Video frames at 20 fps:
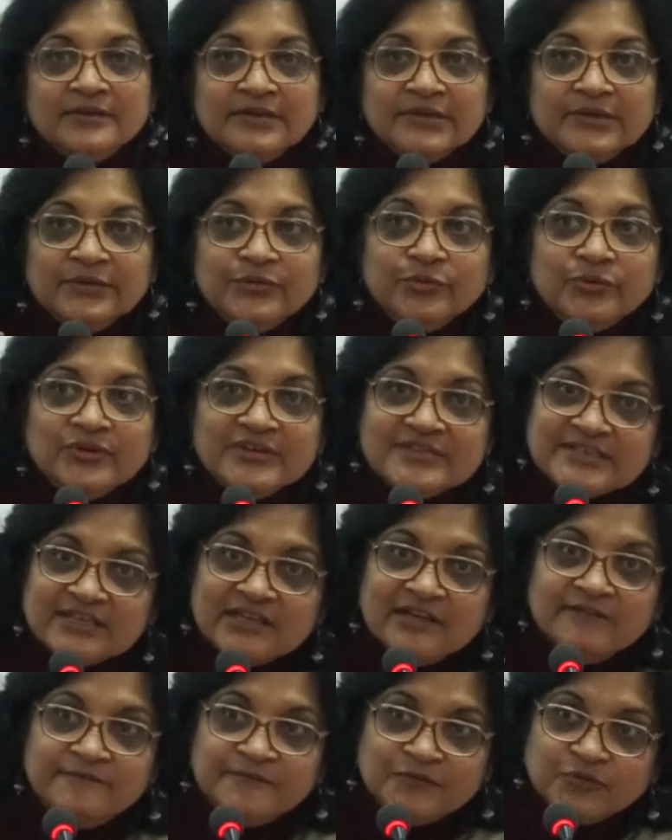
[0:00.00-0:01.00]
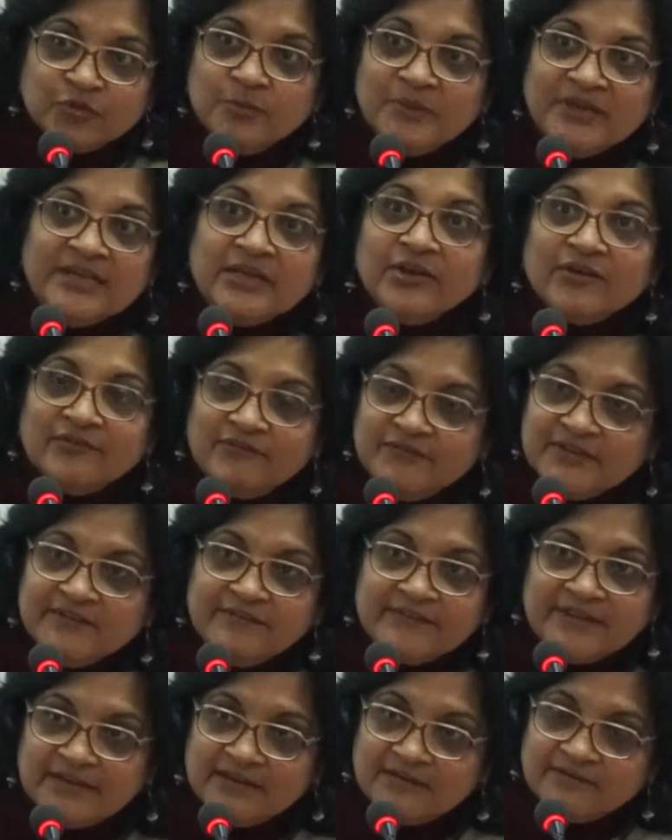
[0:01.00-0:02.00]
and you reserve so
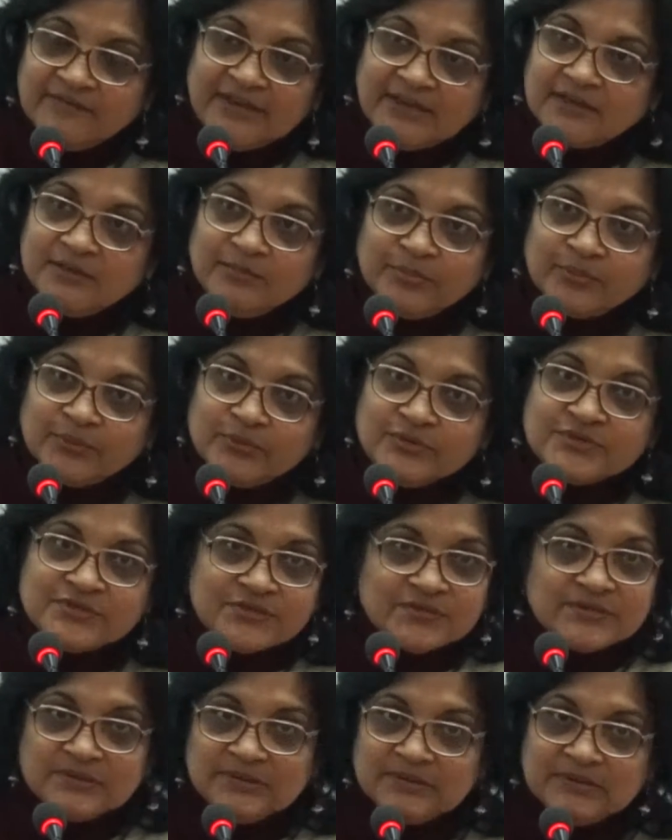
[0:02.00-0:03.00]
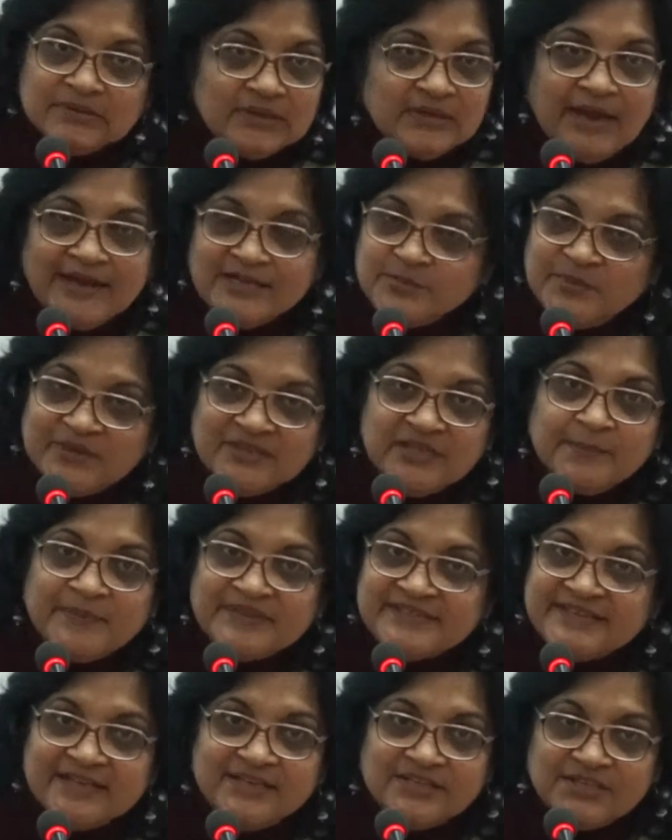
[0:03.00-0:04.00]
many of the vacant posts
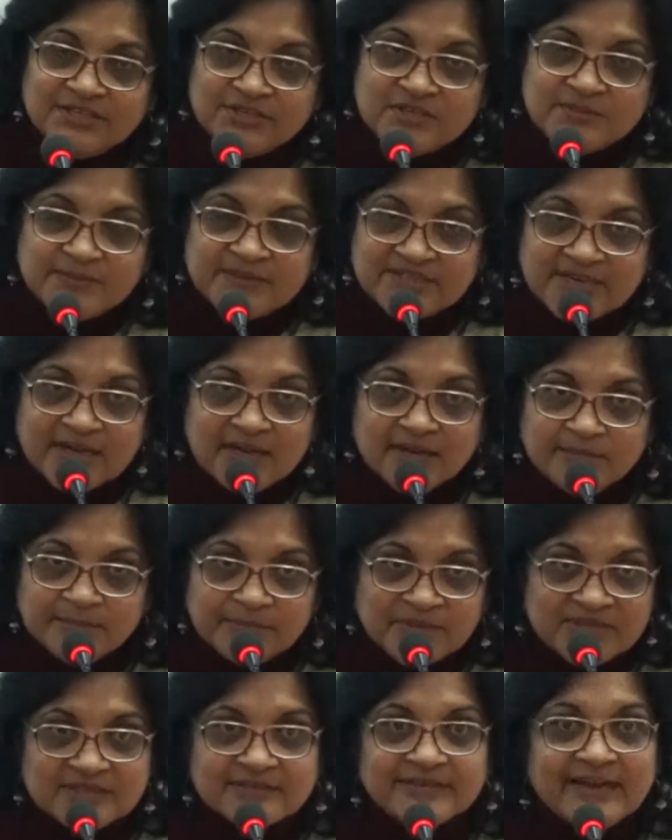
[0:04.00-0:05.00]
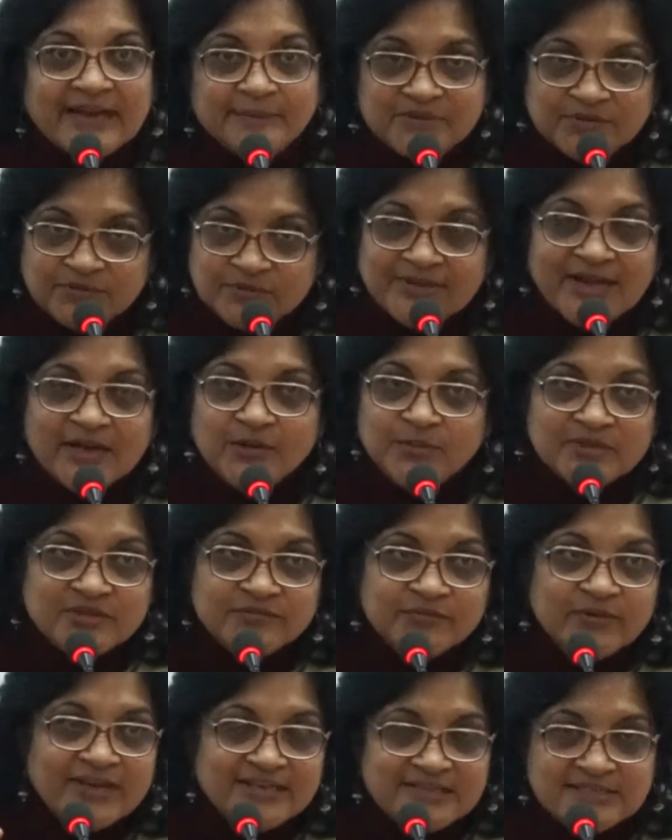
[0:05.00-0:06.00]
as per the percentages which are
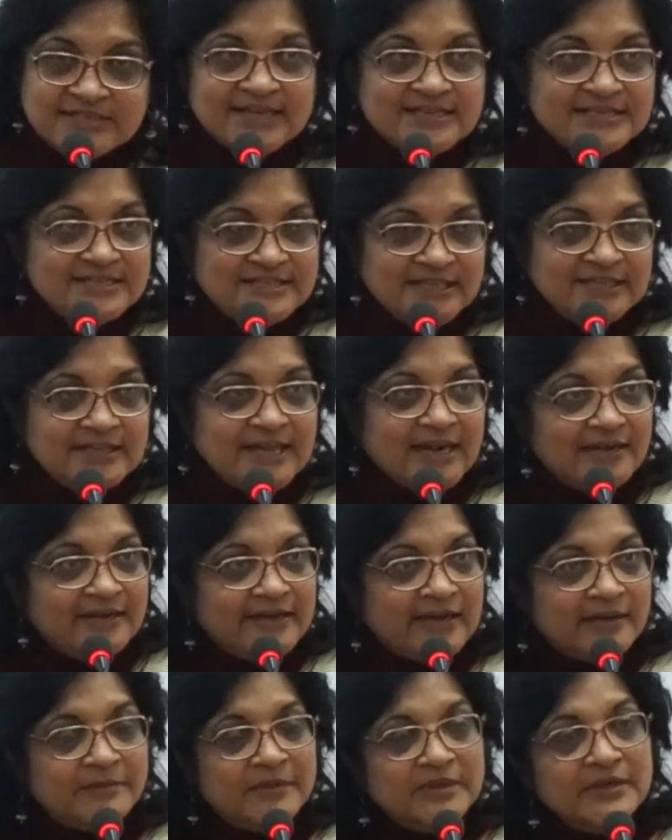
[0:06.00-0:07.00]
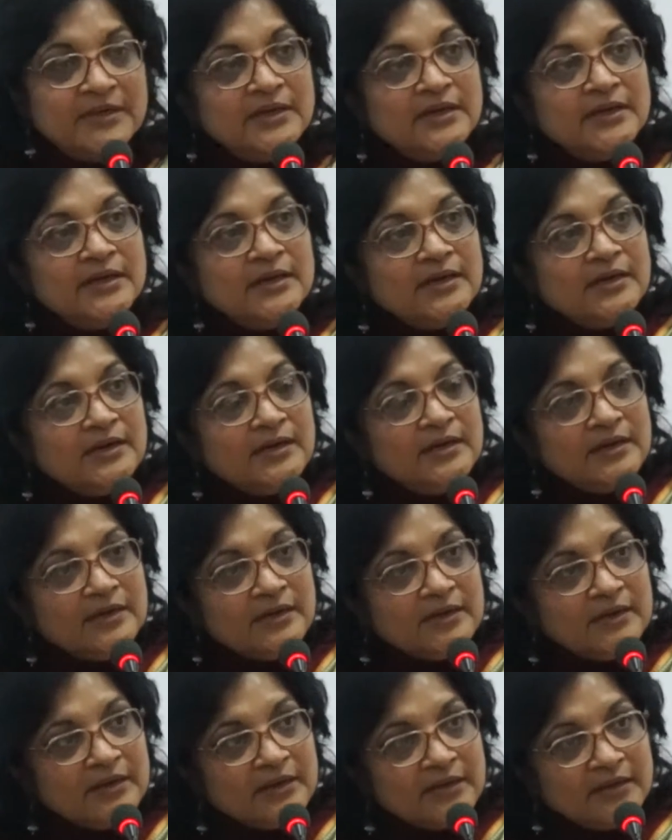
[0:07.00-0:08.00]
prescribed. So that was for SC/ST at that
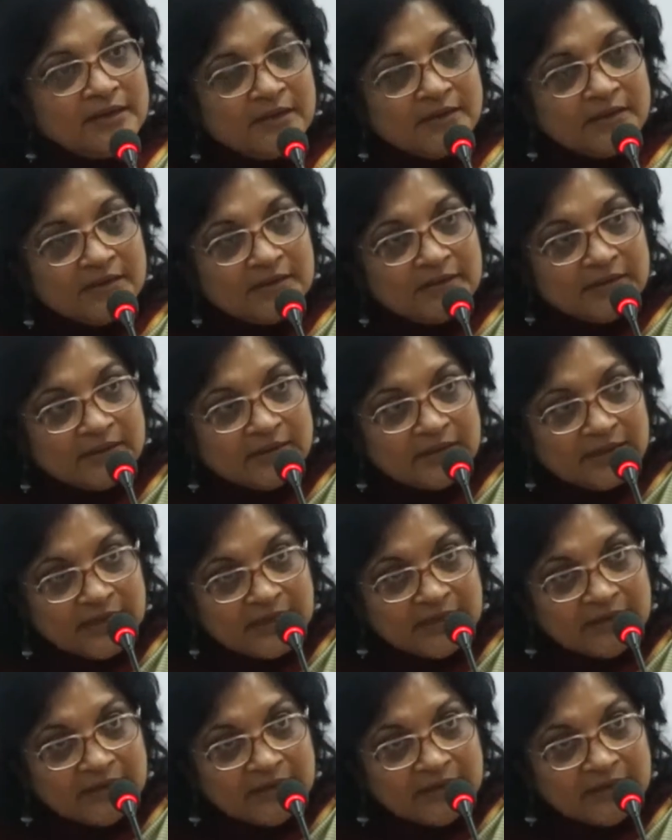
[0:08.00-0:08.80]
time.